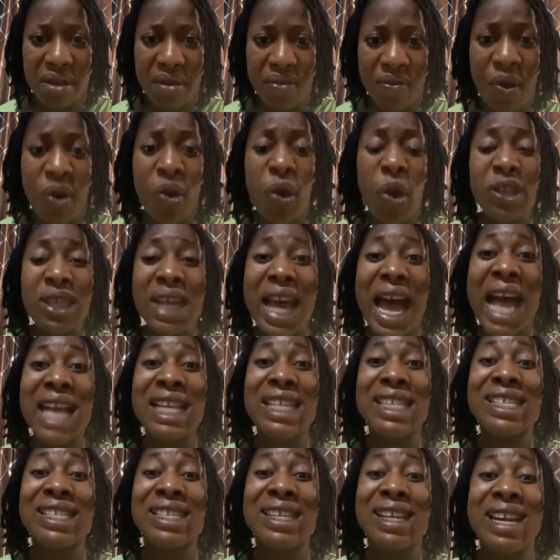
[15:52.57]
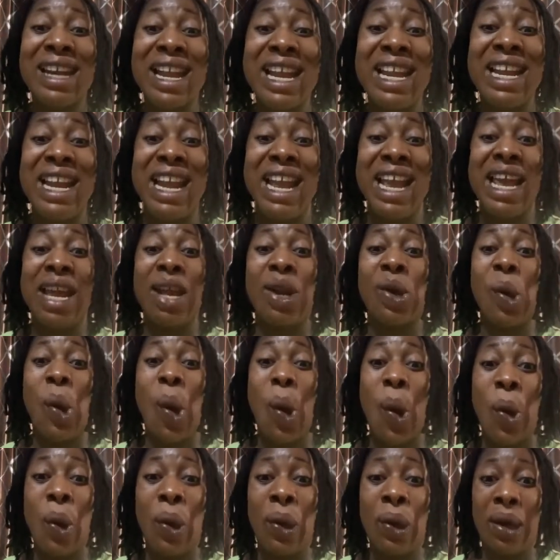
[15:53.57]
for not answering a
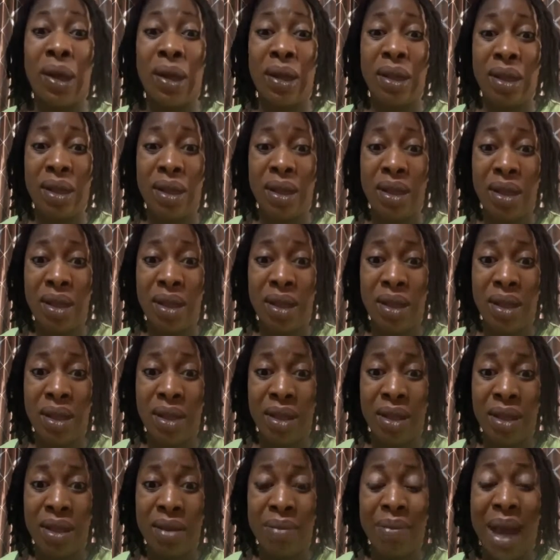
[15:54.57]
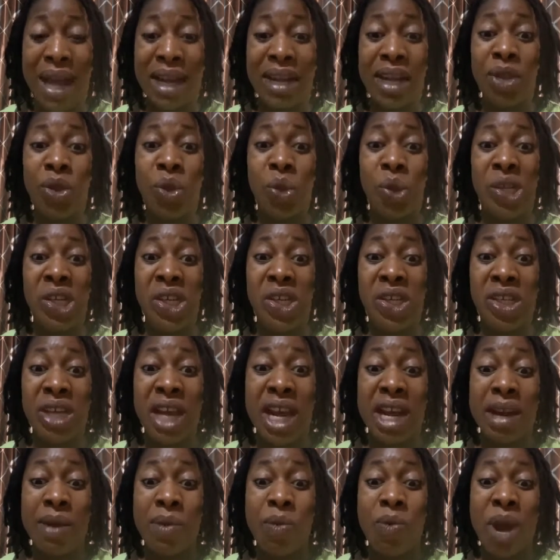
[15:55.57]
call by the
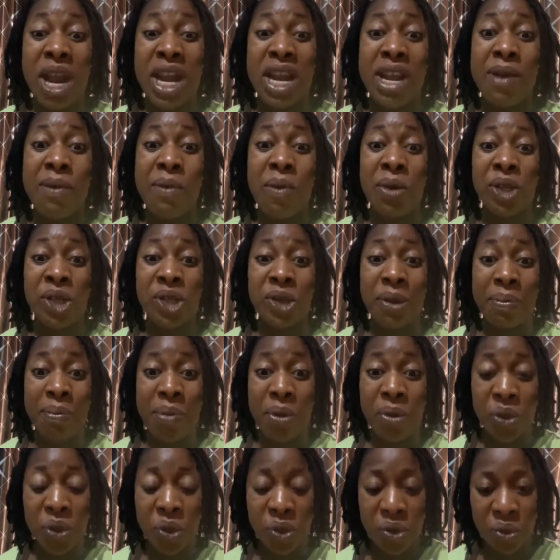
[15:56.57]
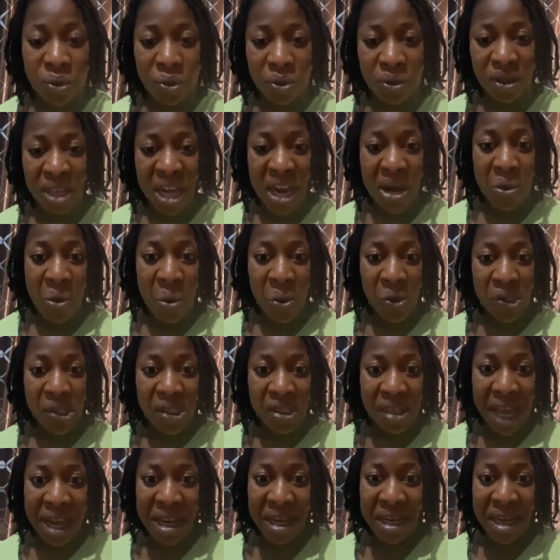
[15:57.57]
judiciary when he was supposed to. They no
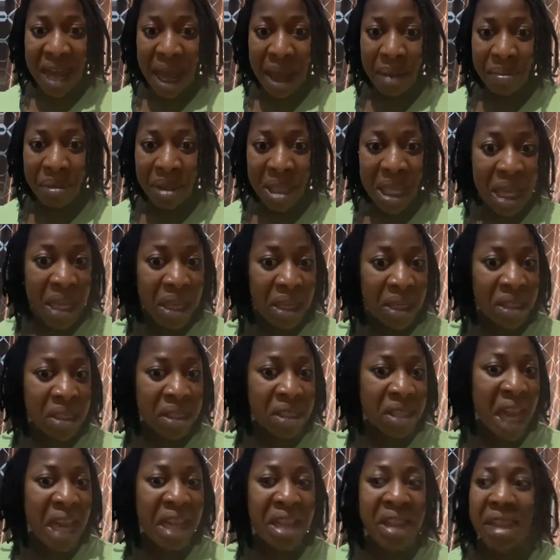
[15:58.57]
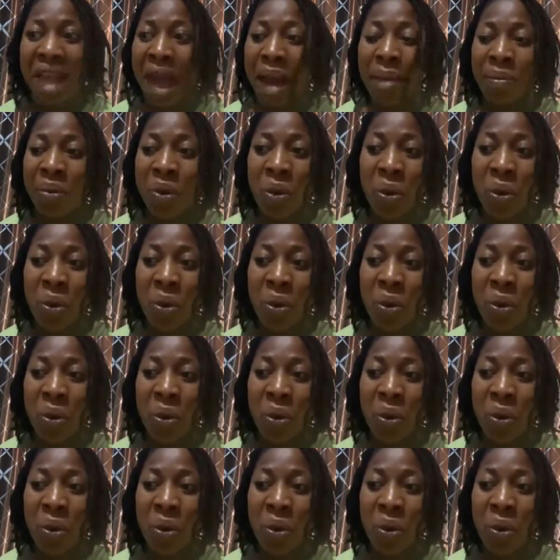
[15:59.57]
send down, they send down